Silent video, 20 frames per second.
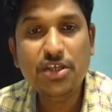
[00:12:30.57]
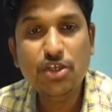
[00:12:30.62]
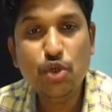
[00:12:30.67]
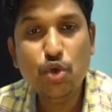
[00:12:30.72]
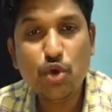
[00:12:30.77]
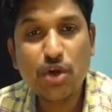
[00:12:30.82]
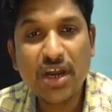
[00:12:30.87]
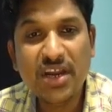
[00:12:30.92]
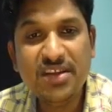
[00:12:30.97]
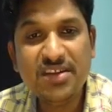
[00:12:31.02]

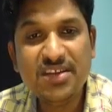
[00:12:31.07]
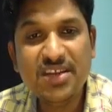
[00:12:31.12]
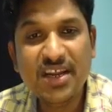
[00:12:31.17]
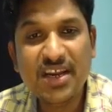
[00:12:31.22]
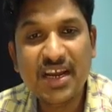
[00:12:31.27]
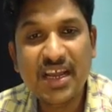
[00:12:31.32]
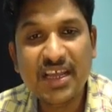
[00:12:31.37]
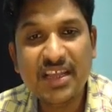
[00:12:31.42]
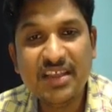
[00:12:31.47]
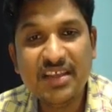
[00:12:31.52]
You consider
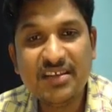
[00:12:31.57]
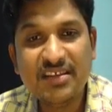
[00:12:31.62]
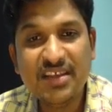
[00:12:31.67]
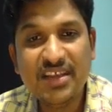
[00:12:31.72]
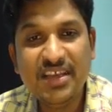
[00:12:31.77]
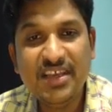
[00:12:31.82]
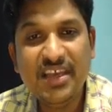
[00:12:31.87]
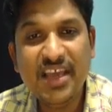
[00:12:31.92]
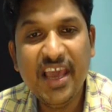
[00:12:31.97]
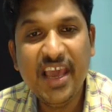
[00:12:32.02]
like this:
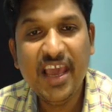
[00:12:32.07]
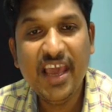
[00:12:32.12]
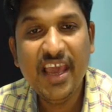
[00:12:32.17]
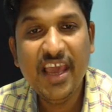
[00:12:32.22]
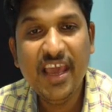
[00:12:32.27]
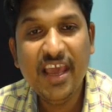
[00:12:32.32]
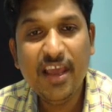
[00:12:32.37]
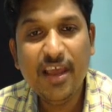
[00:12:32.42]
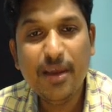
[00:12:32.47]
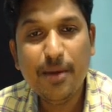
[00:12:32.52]

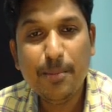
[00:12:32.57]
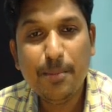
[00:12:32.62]
a